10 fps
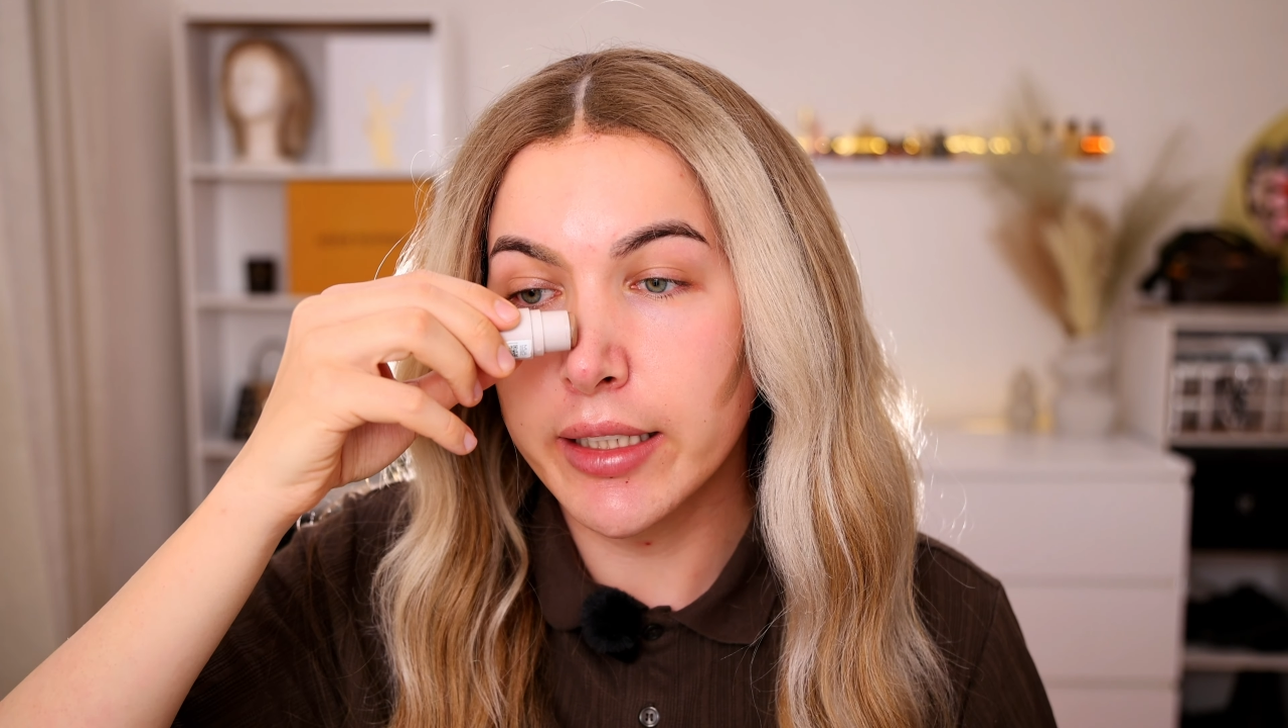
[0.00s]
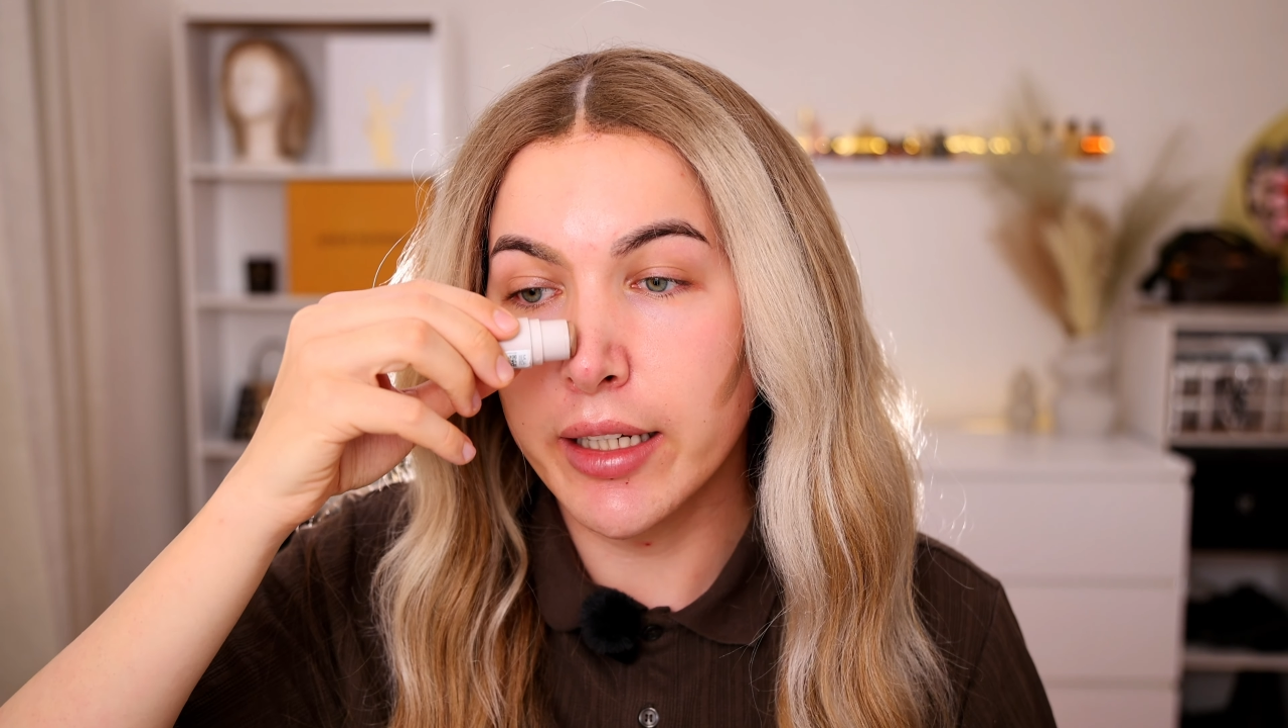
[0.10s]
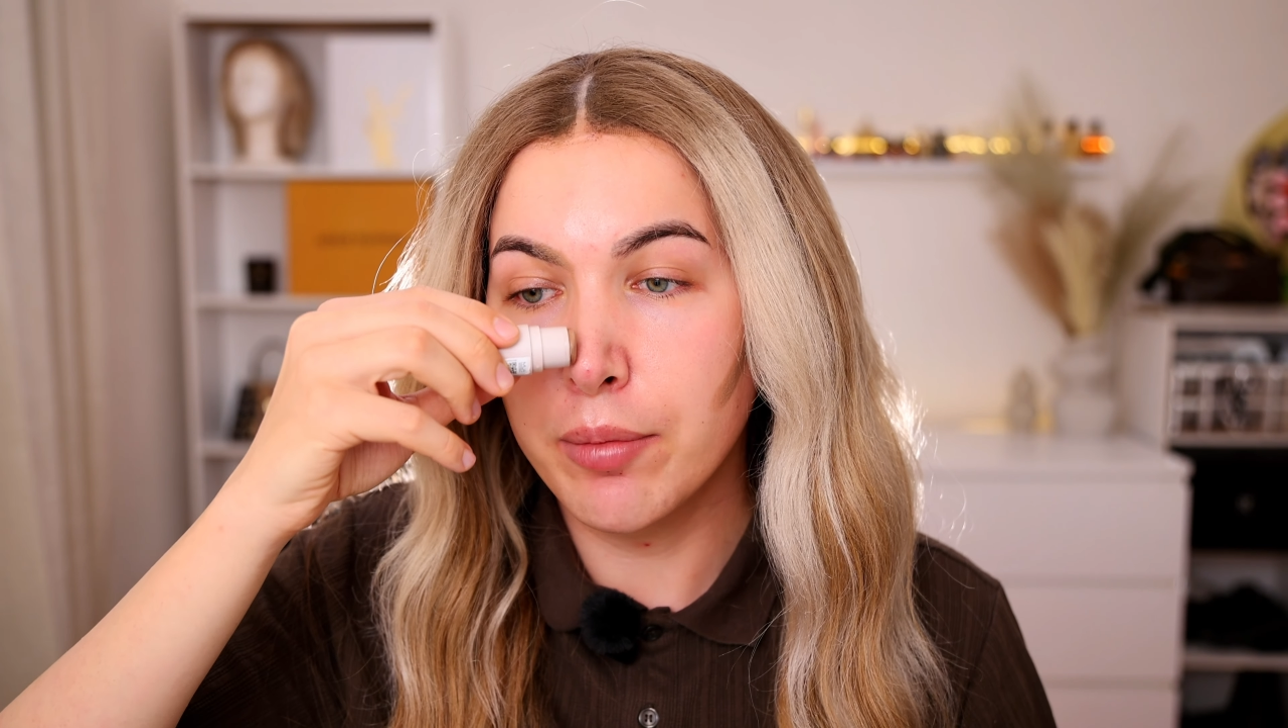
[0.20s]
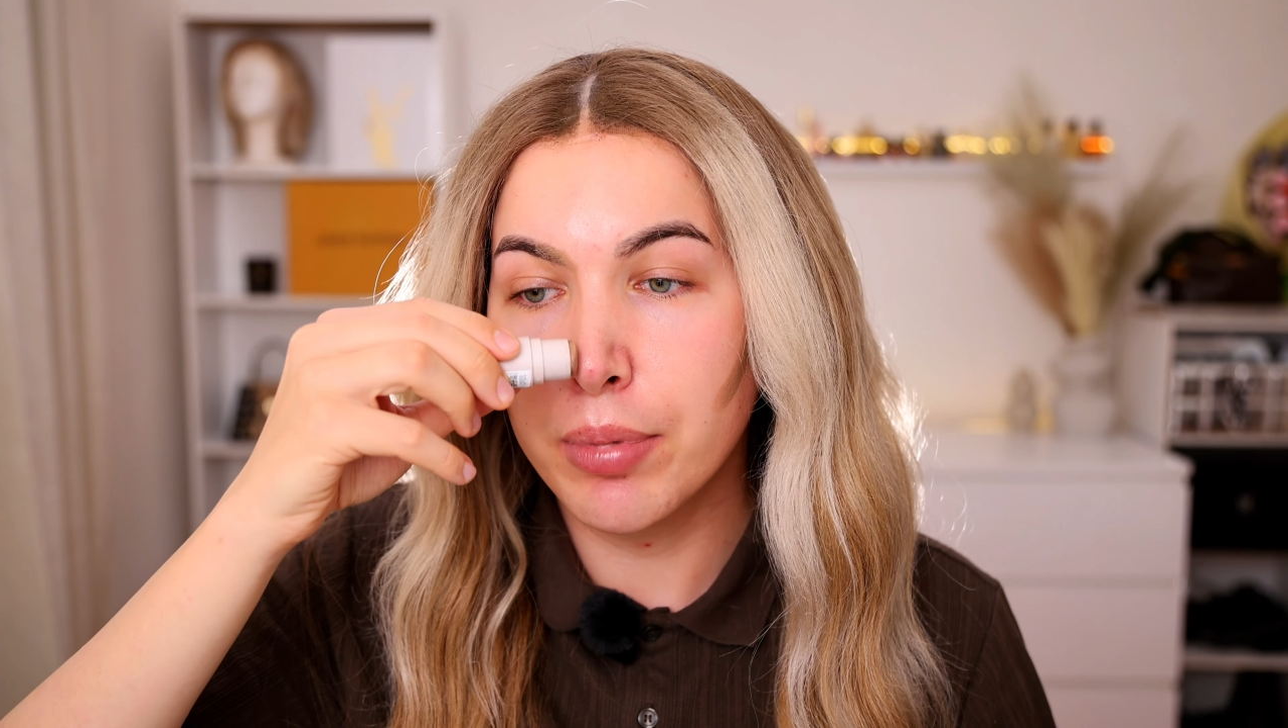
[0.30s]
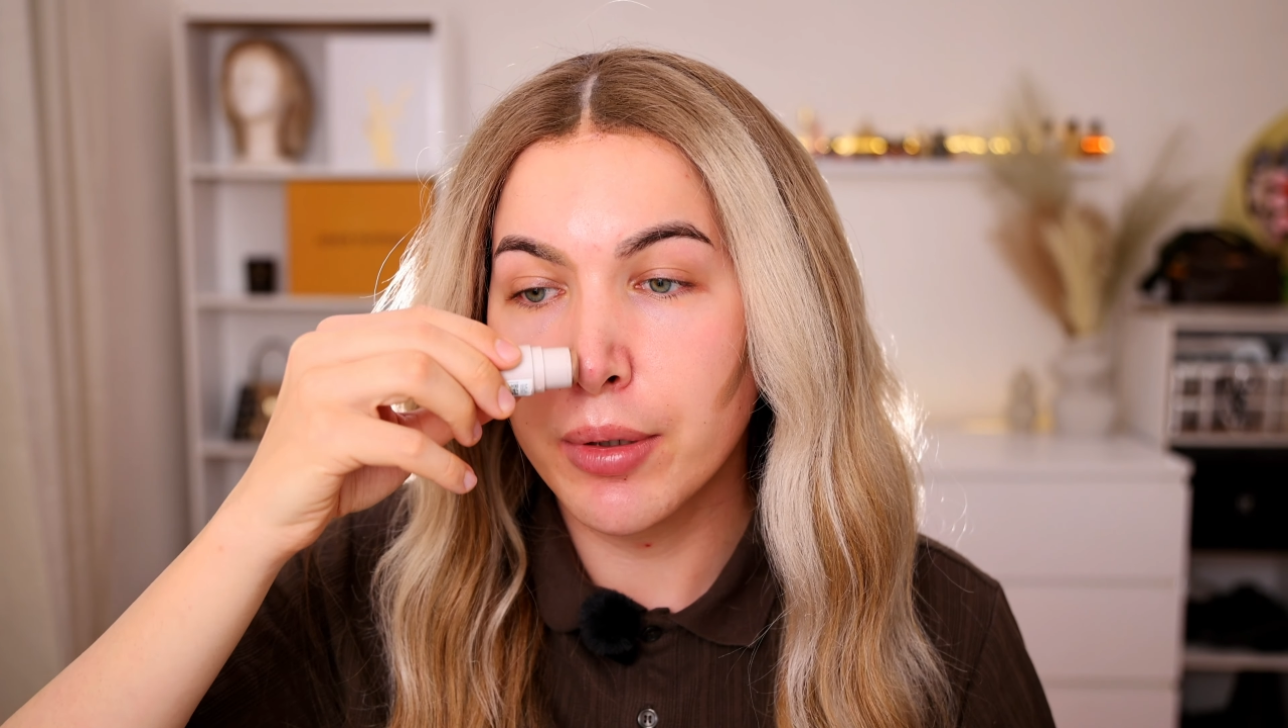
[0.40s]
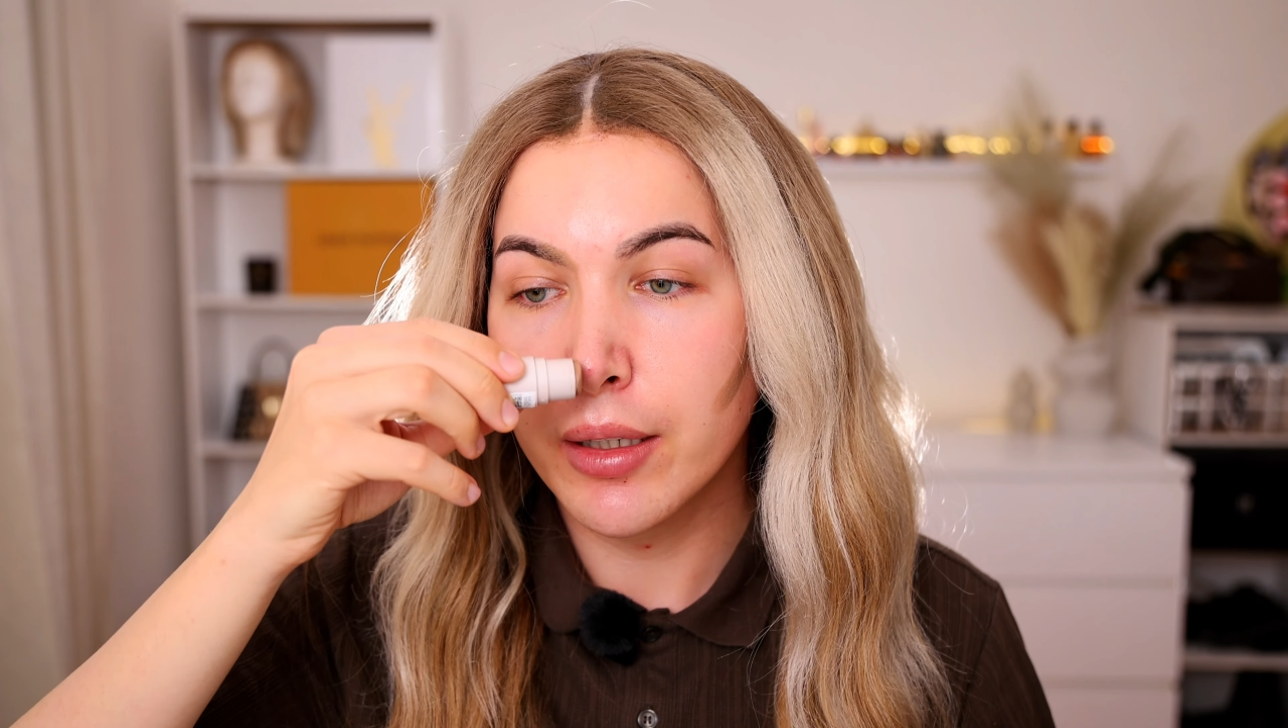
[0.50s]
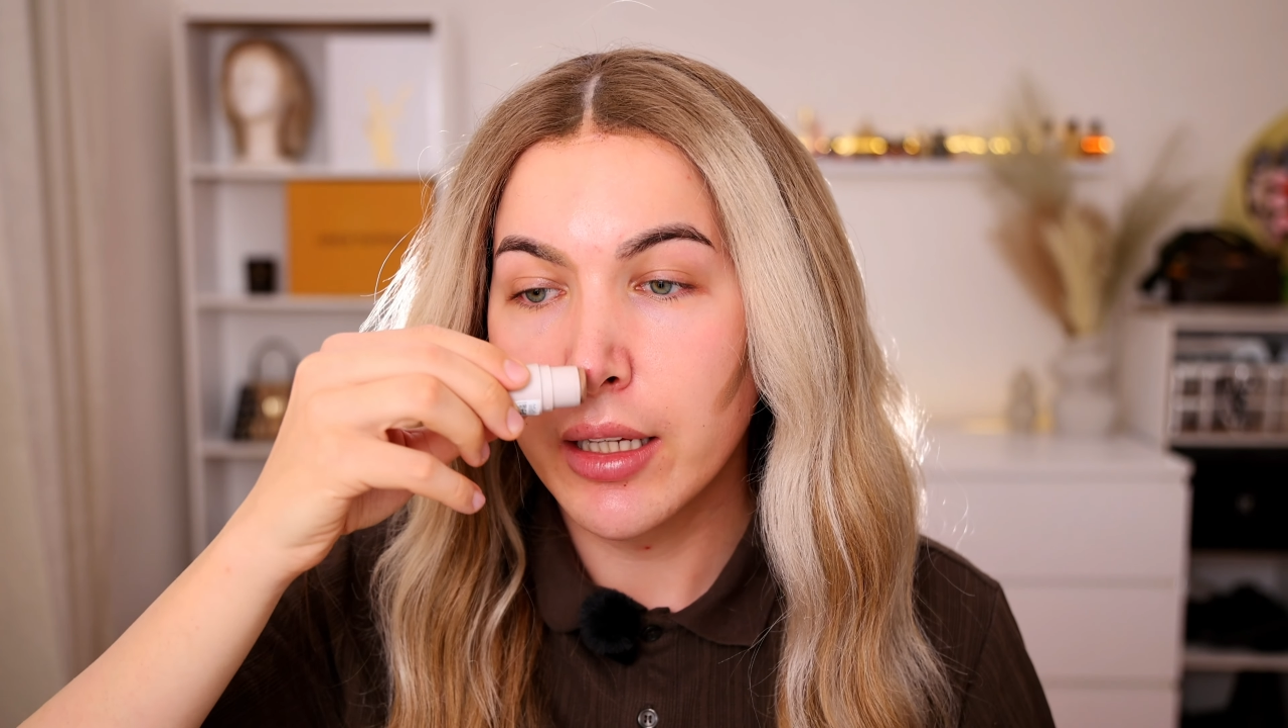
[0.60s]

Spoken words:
tip,